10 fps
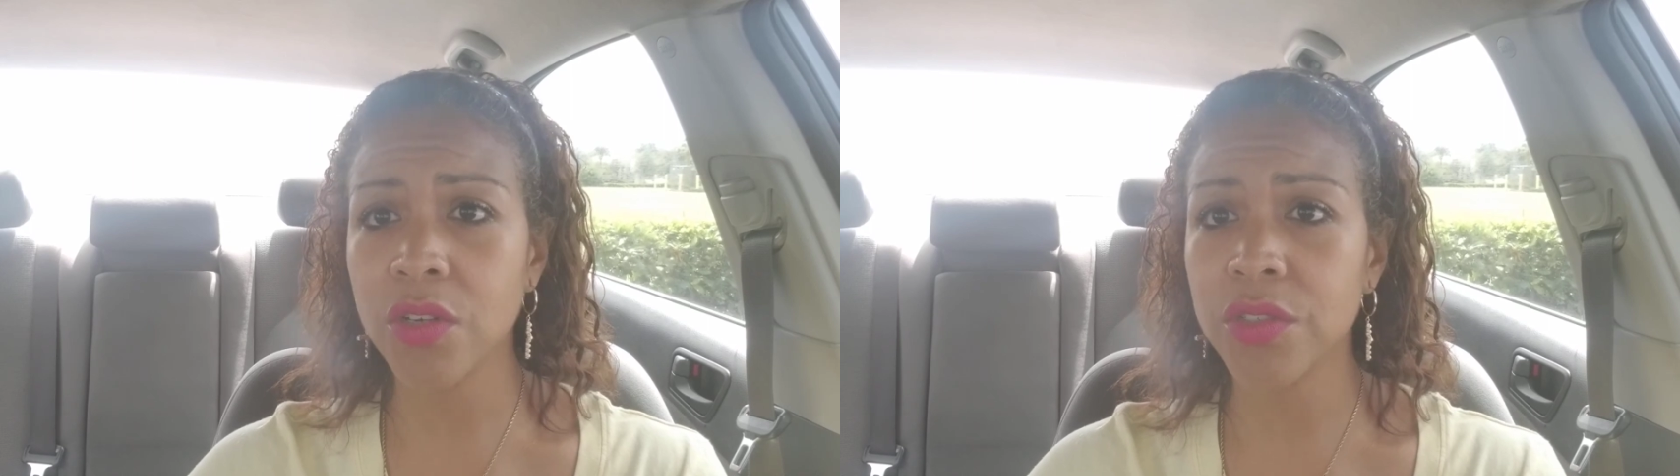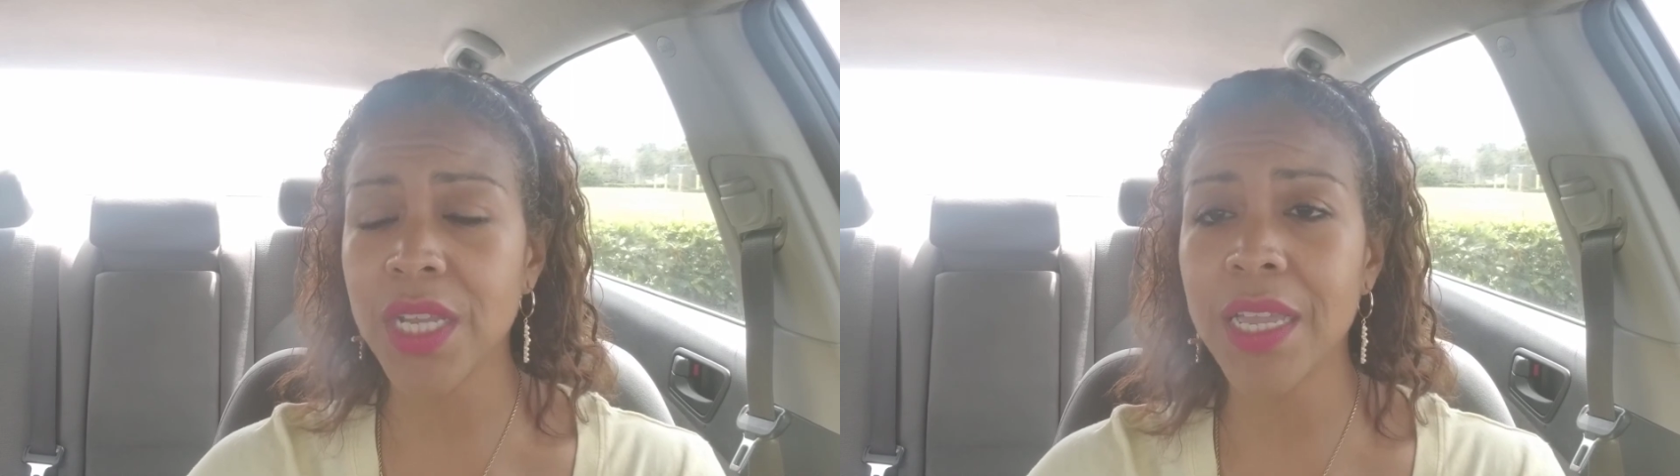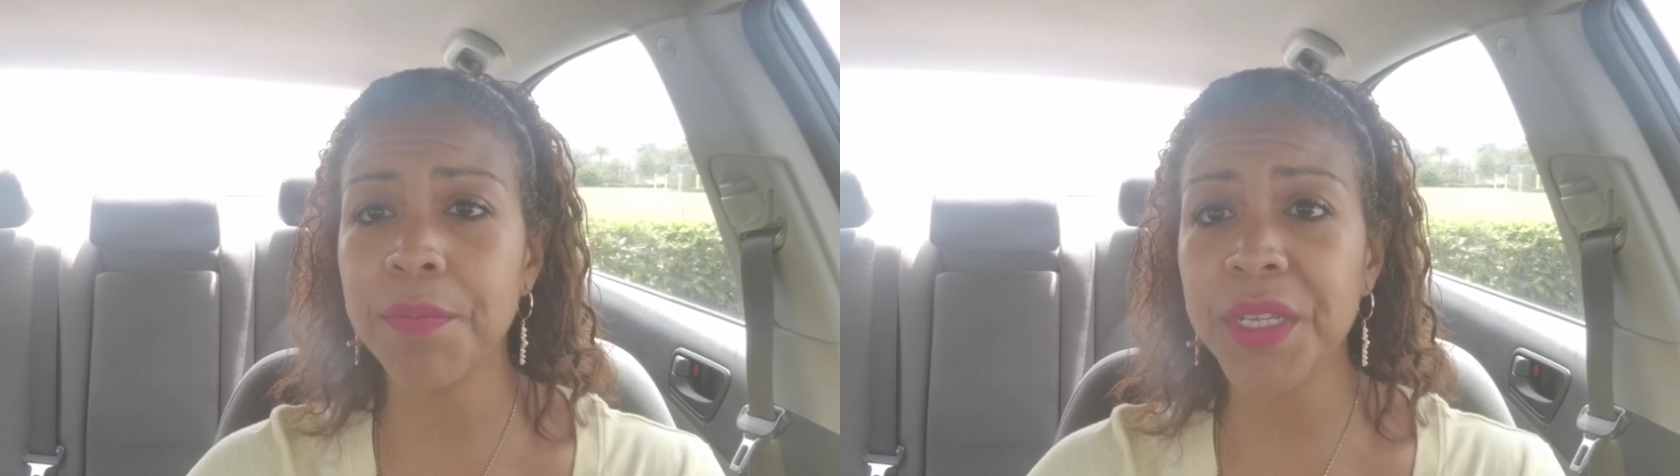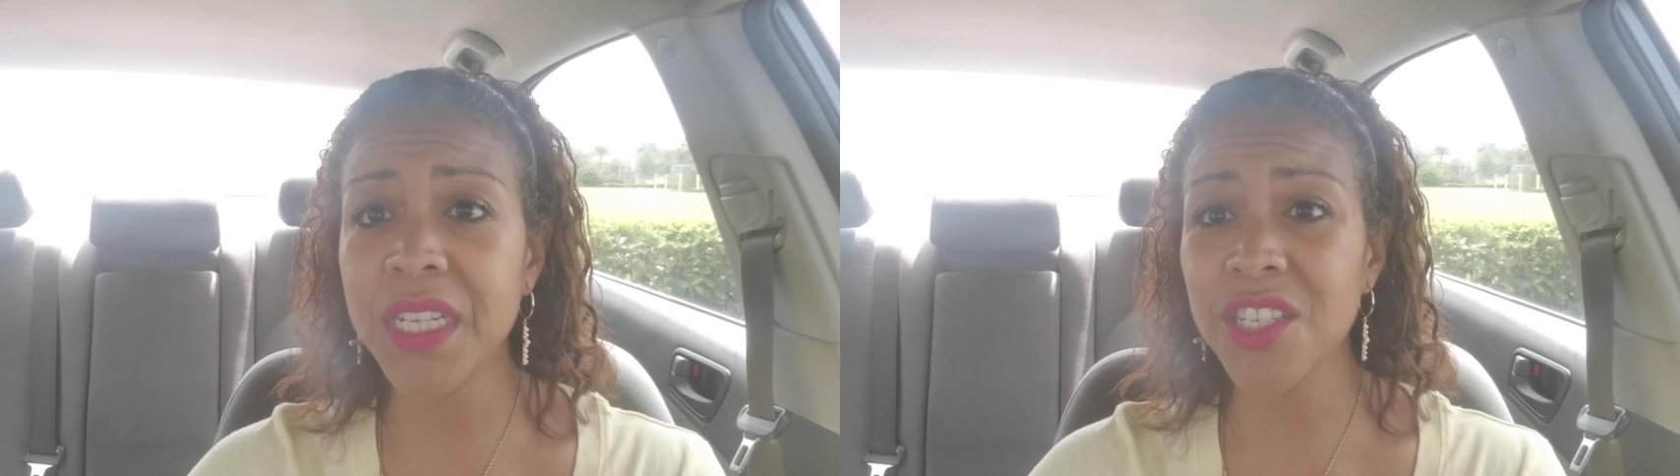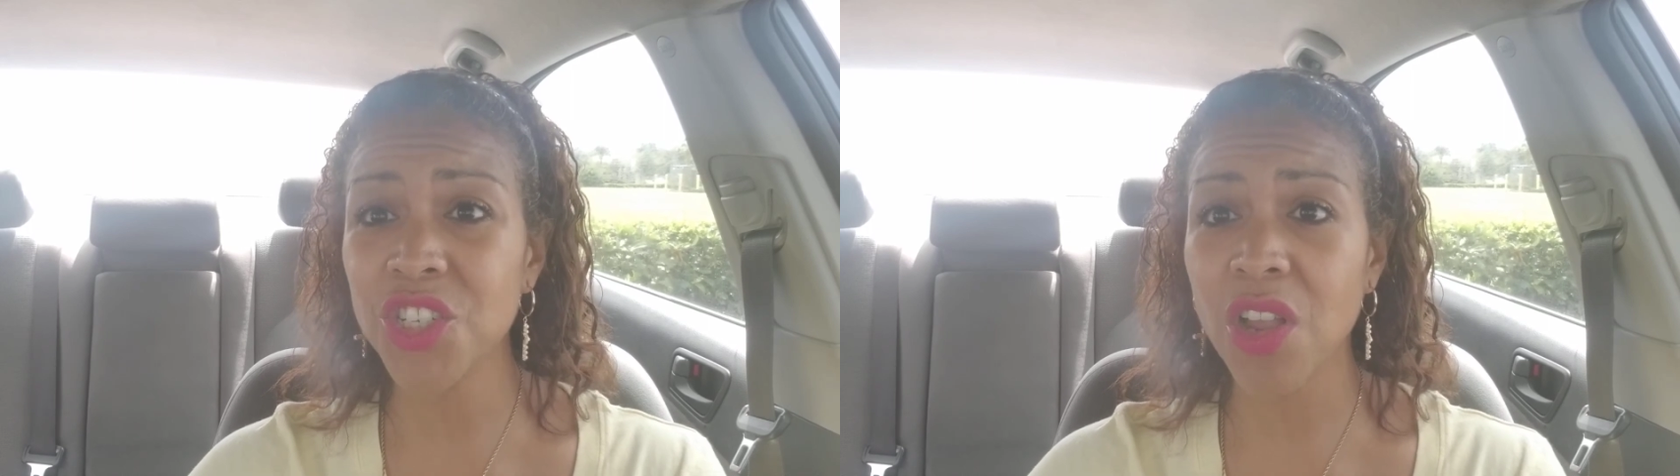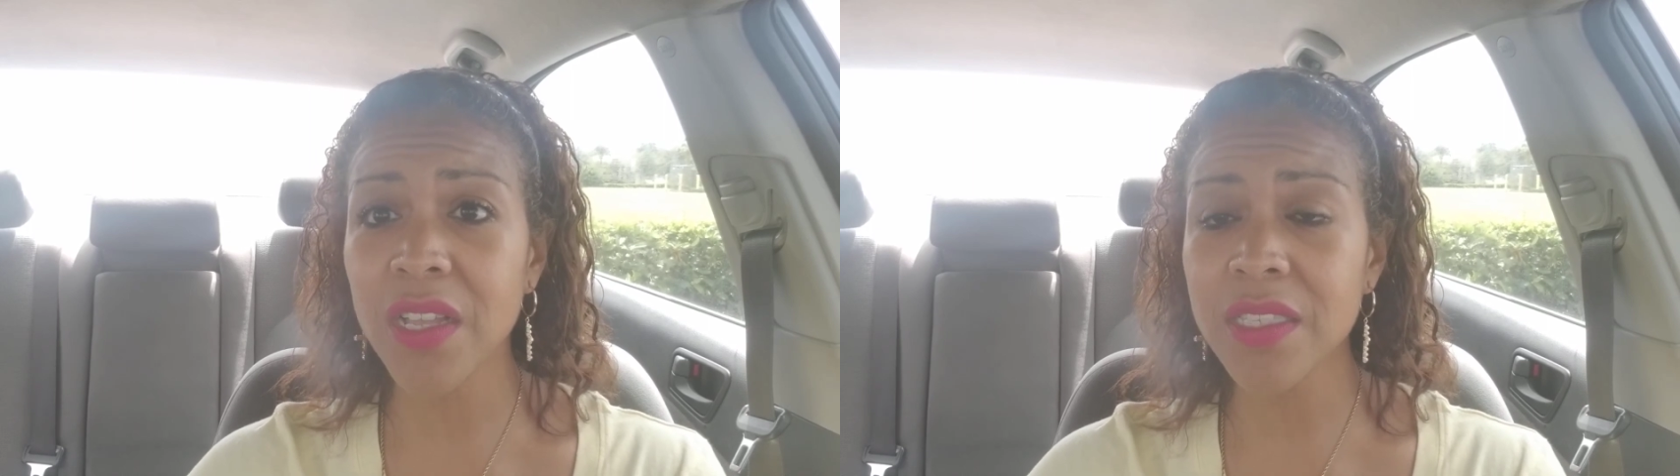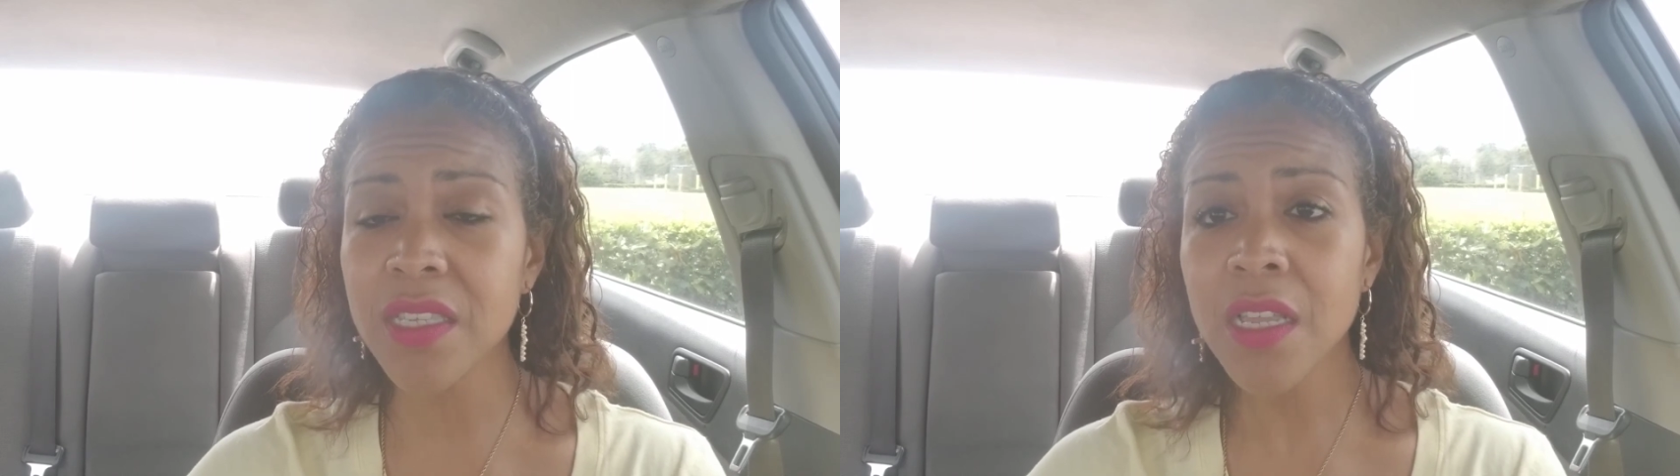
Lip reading: or diabetes shots,